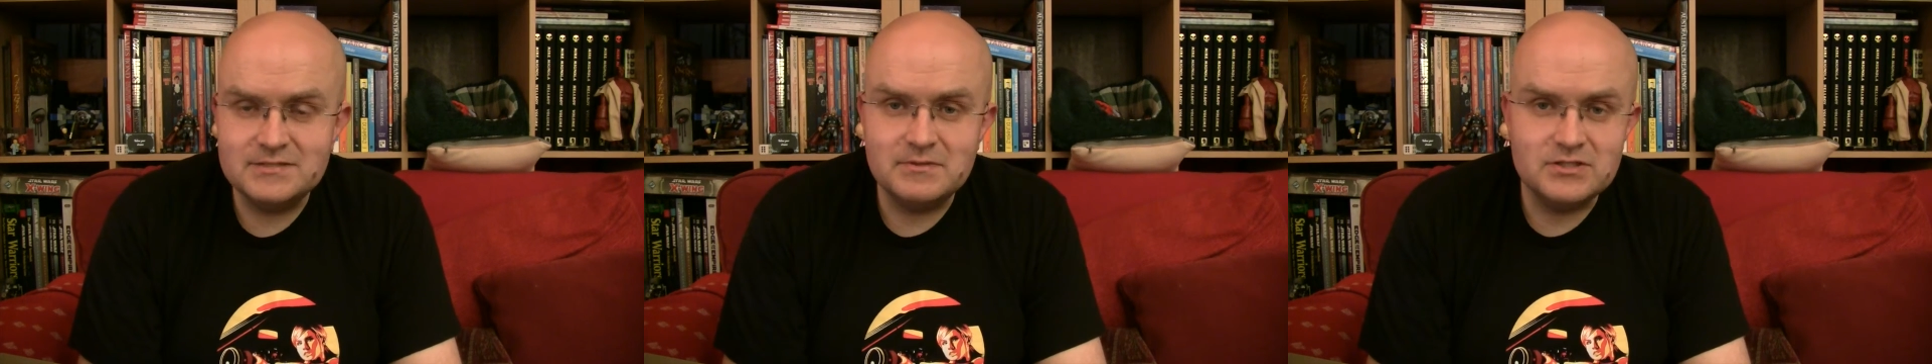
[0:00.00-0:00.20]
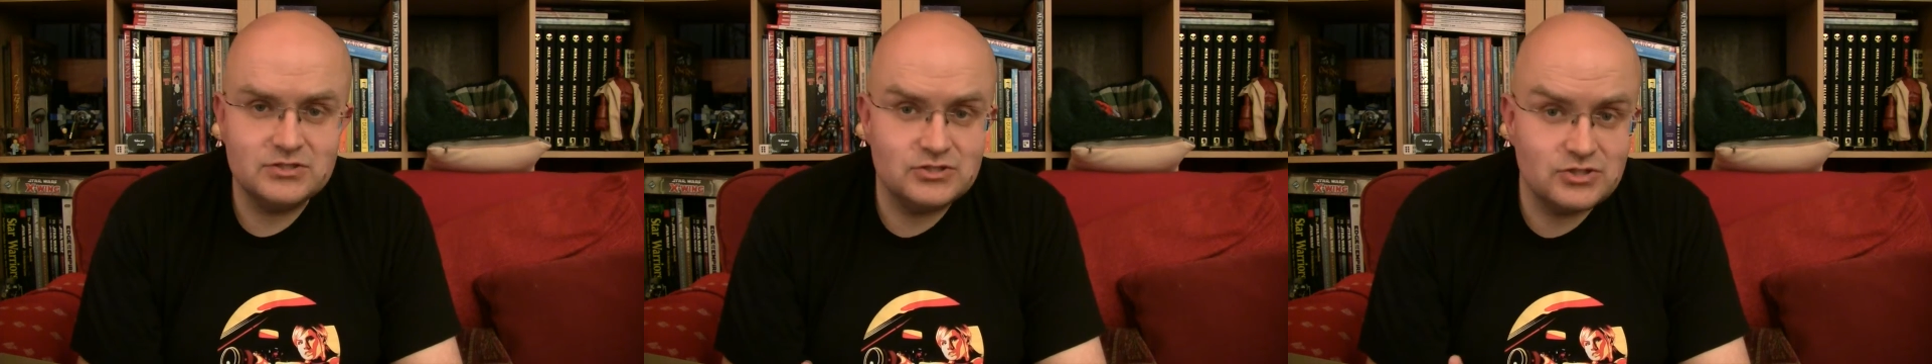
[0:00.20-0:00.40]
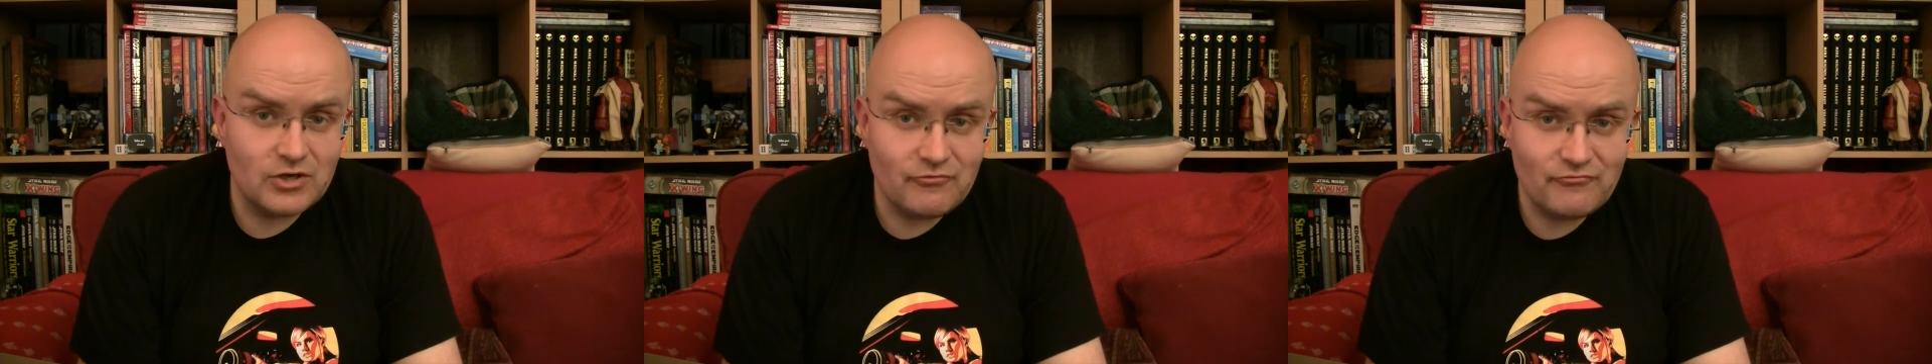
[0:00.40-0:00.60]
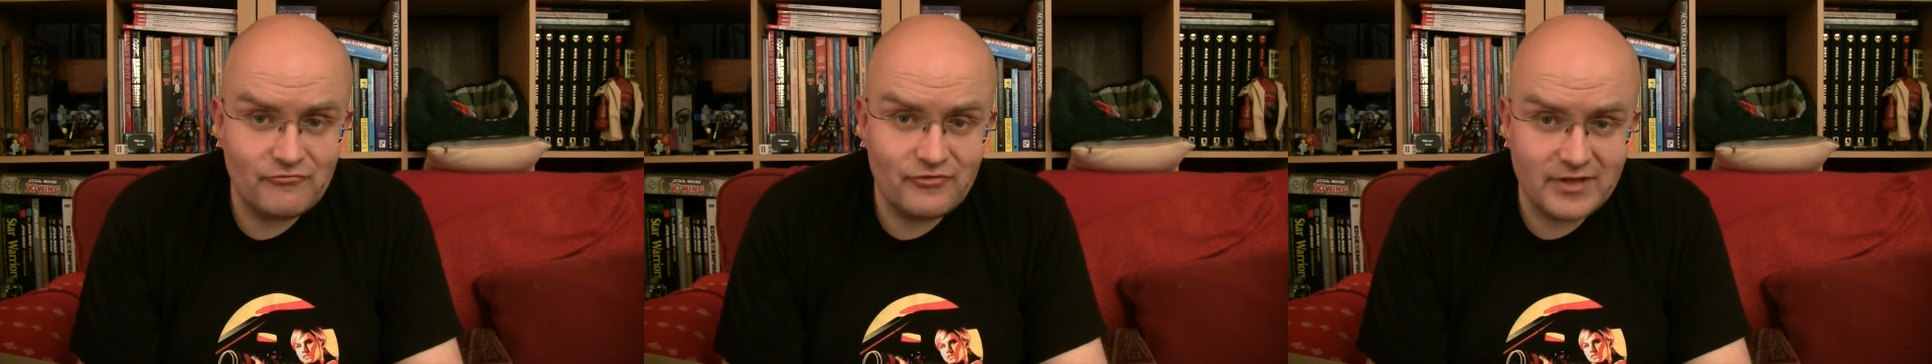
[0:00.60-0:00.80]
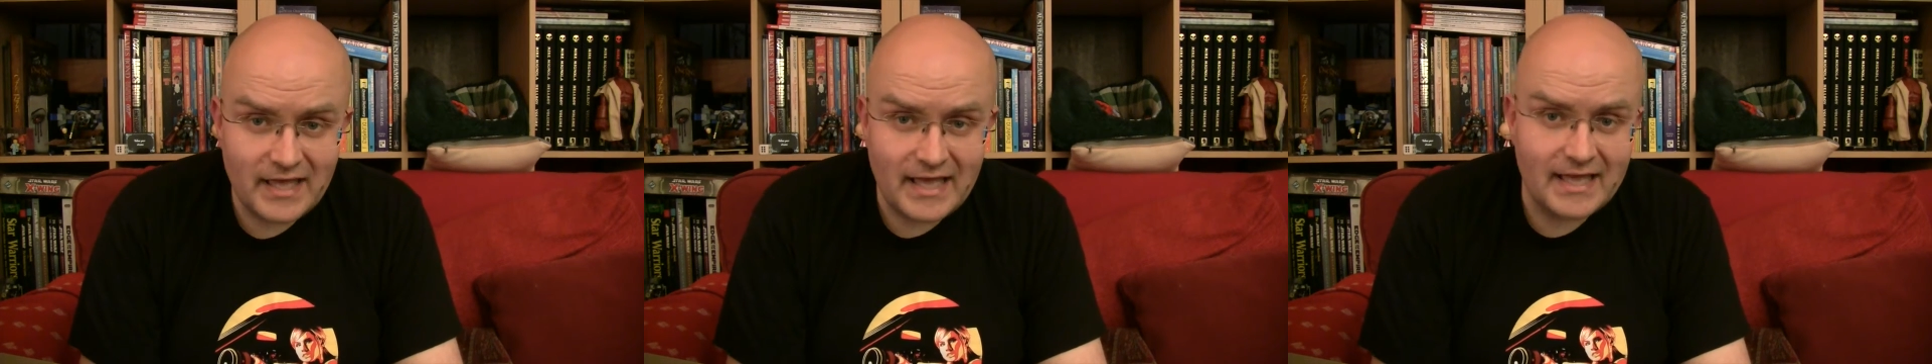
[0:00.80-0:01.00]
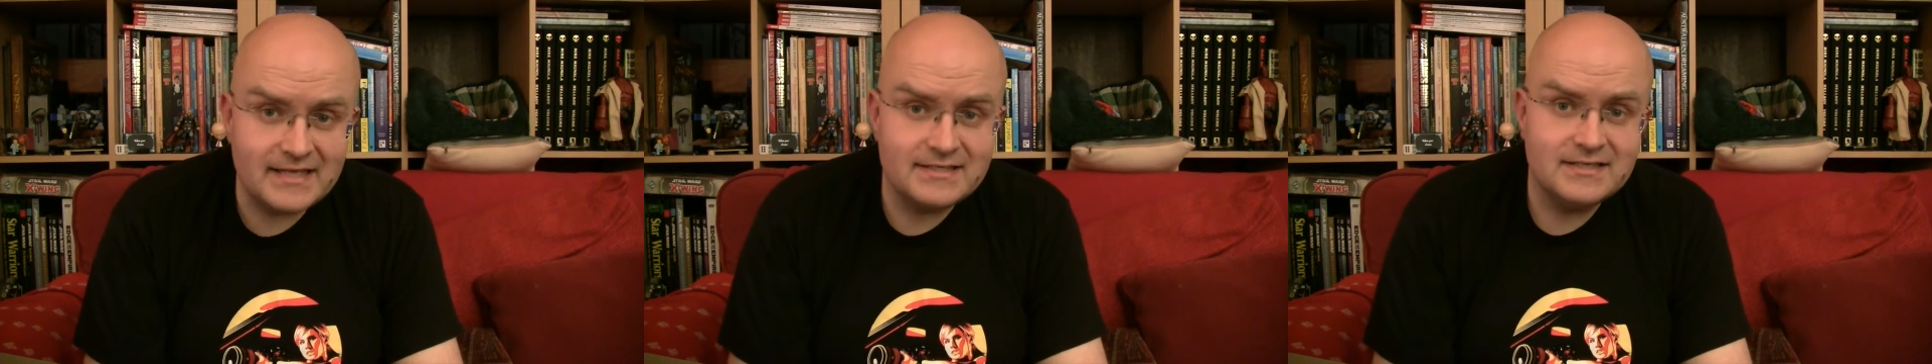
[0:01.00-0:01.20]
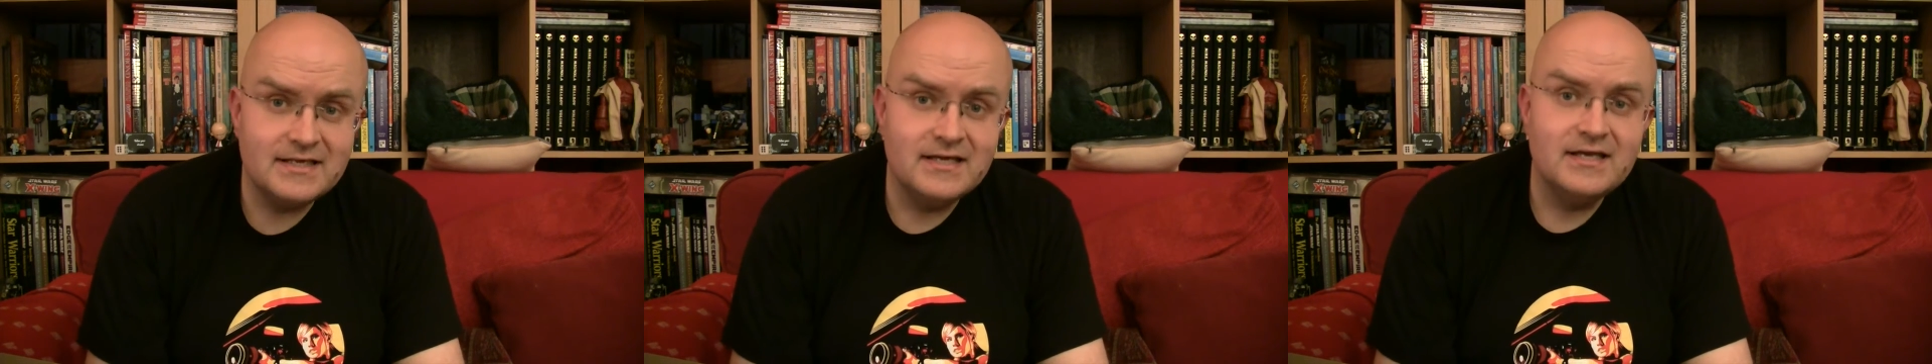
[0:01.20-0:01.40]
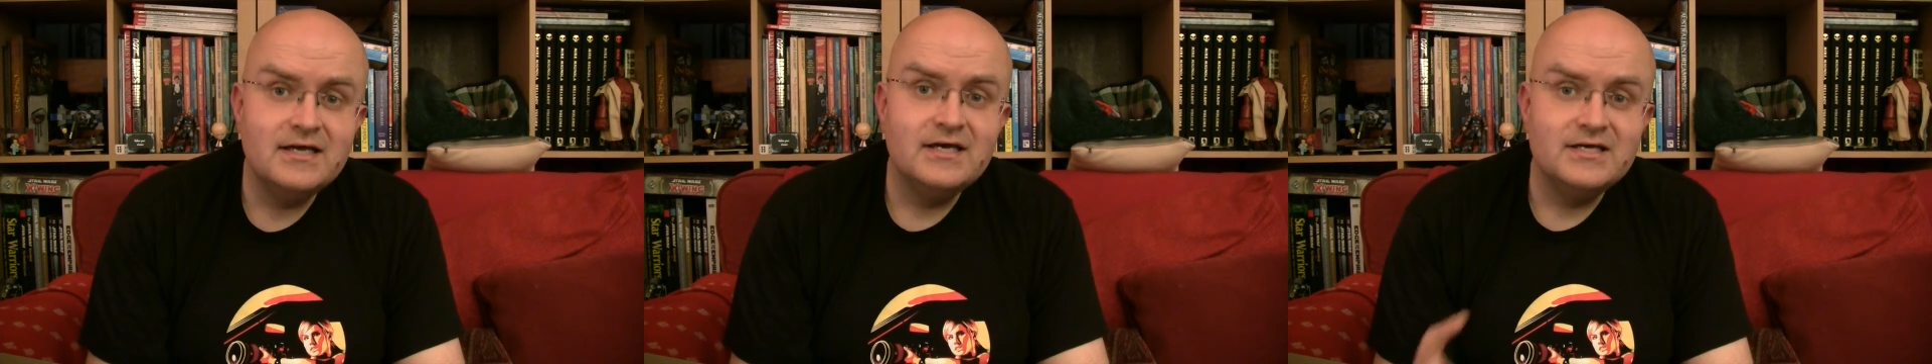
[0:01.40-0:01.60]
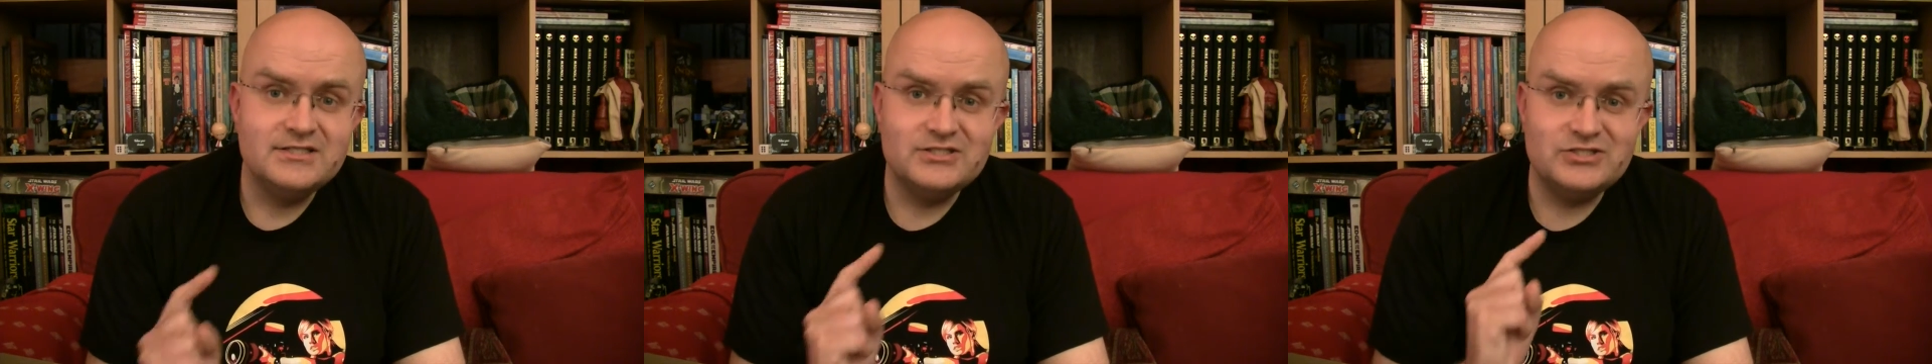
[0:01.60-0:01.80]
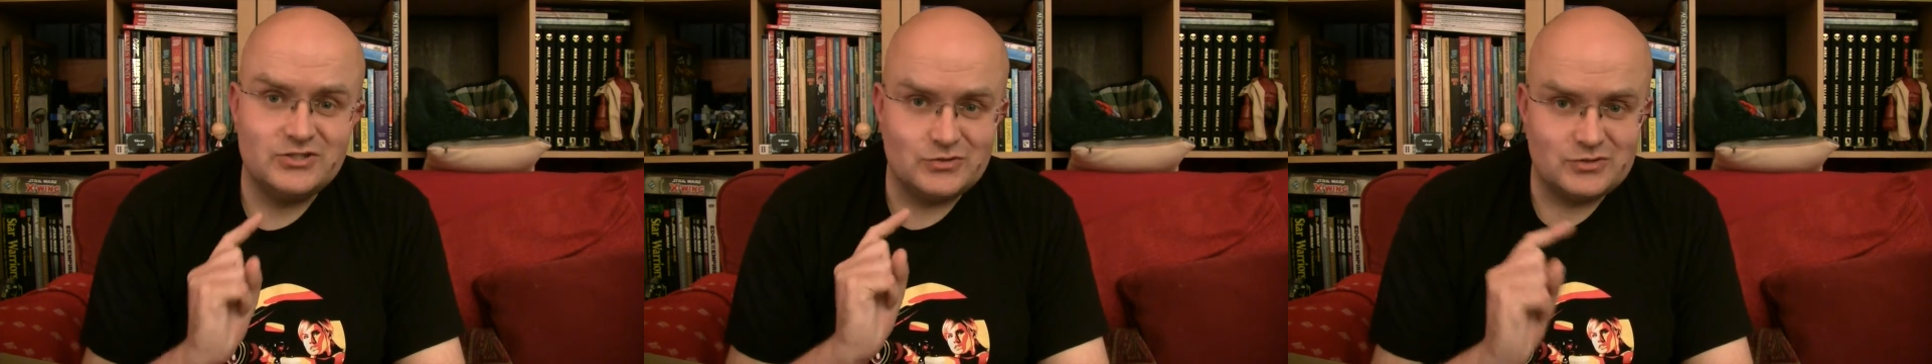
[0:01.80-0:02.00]
But don't forget
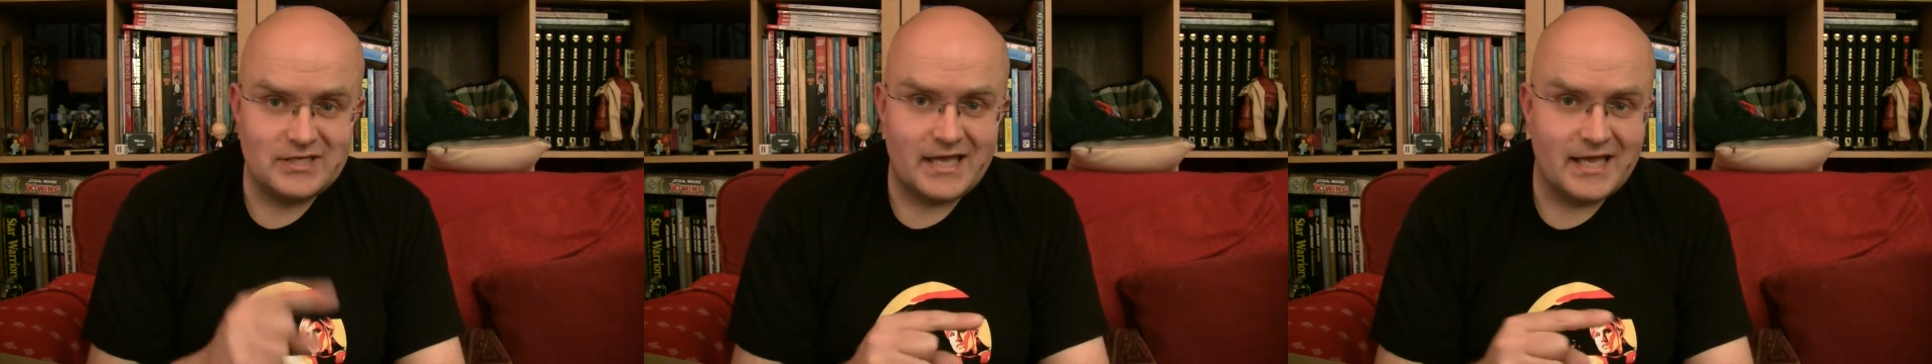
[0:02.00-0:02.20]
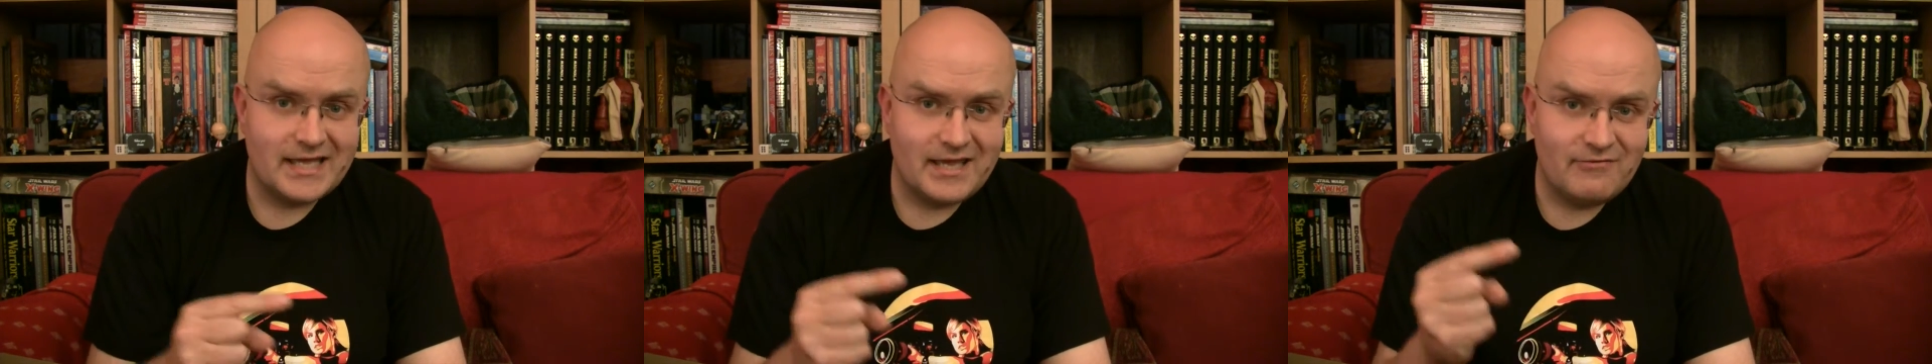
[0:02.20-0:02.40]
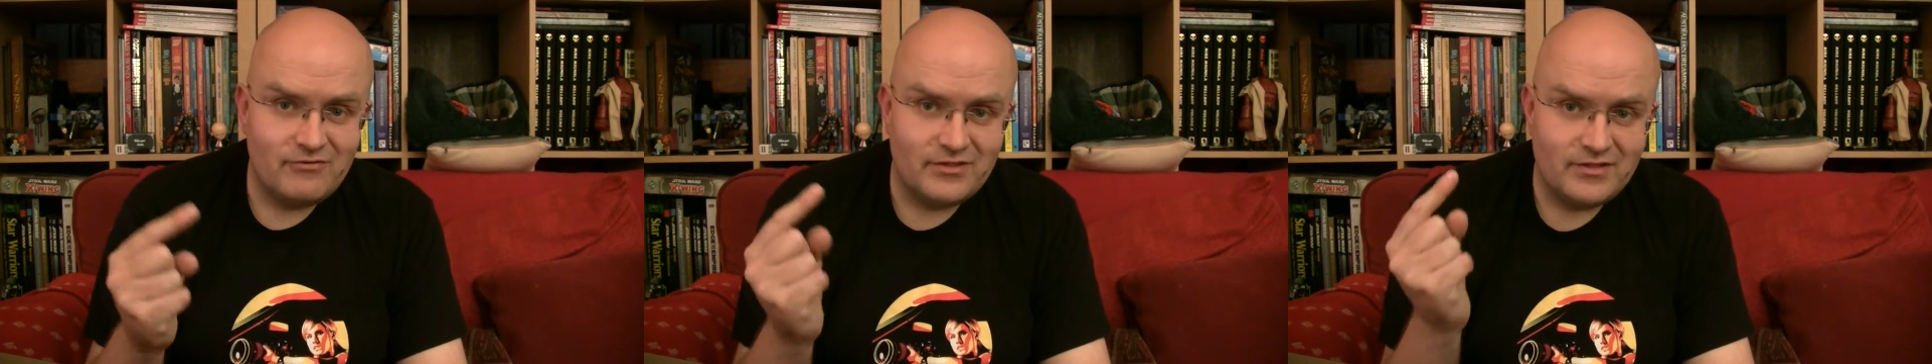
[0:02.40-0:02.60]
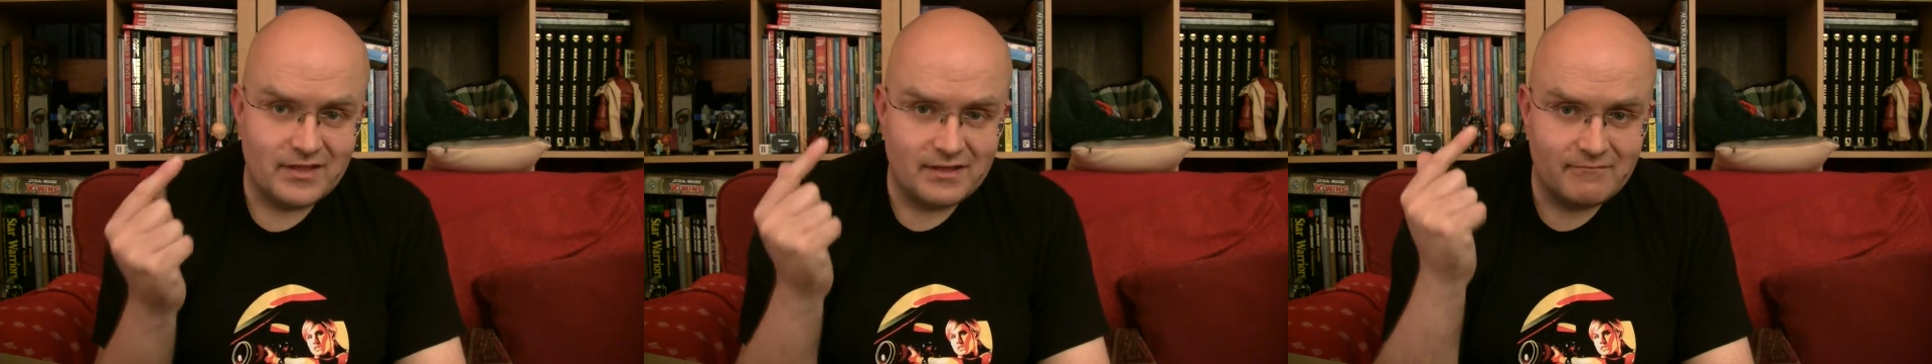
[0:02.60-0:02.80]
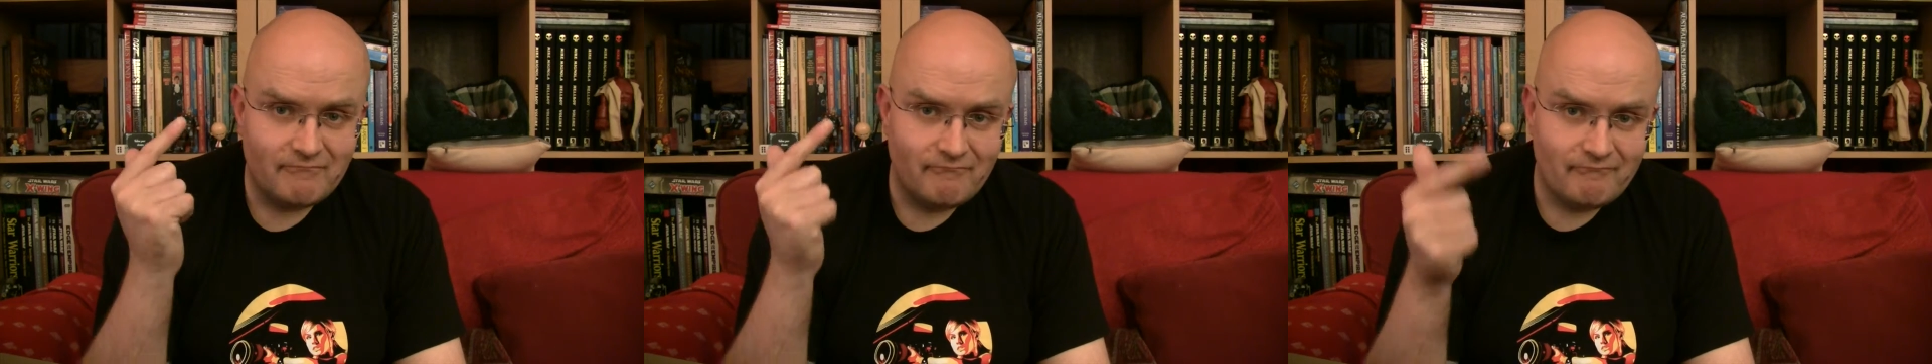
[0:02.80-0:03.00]
to tag everything.